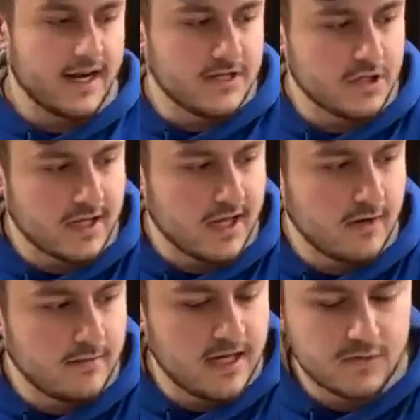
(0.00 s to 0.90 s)
I took
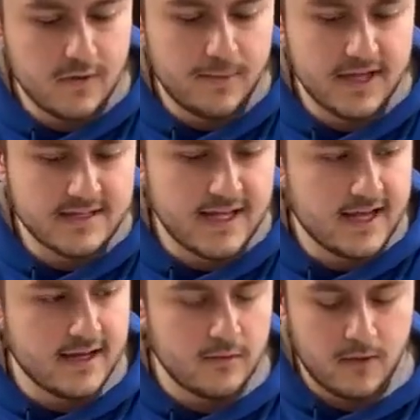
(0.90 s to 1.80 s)
out. Might as well place
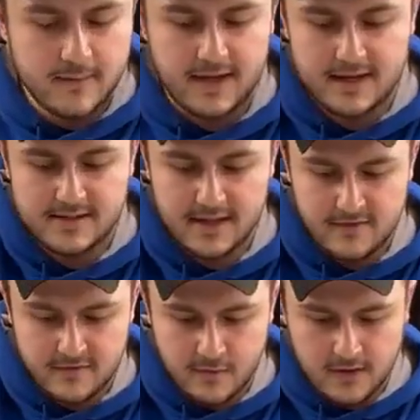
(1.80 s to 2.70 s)
that in. What am I going to save
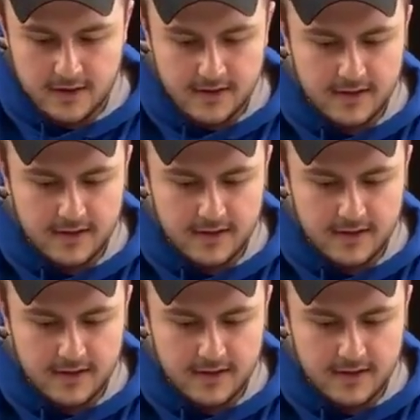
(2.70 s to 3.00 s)
it for?